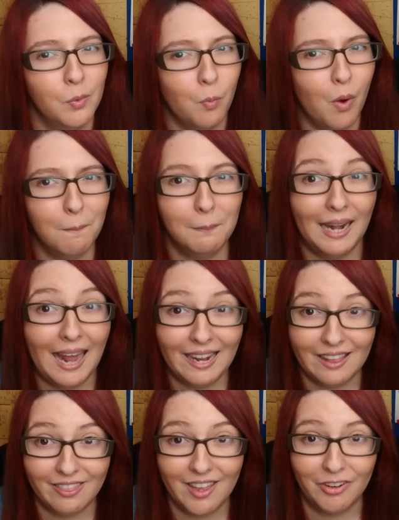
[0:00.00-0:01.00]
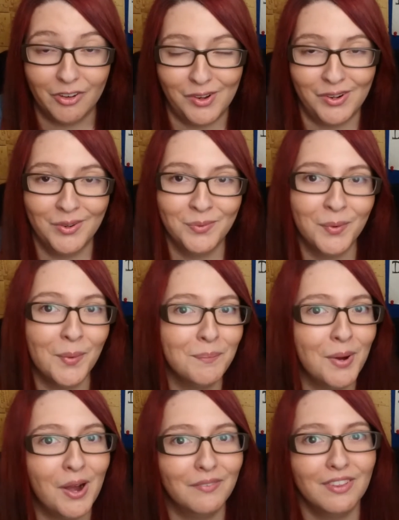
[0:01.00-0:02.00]
what planet they're on, what
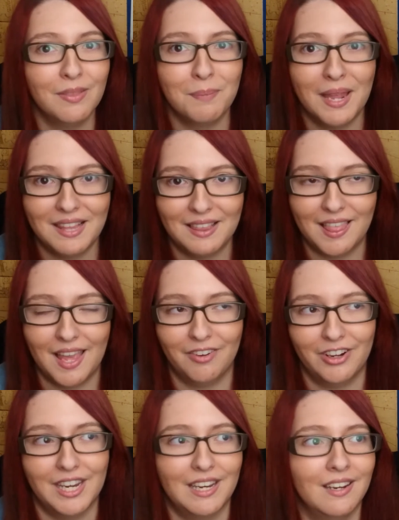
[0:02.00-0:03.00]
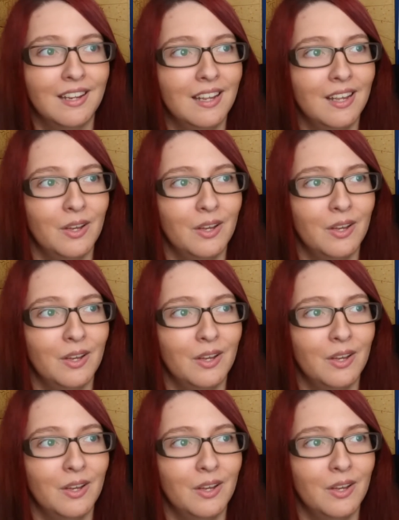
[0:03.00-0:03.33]
part of space they're in,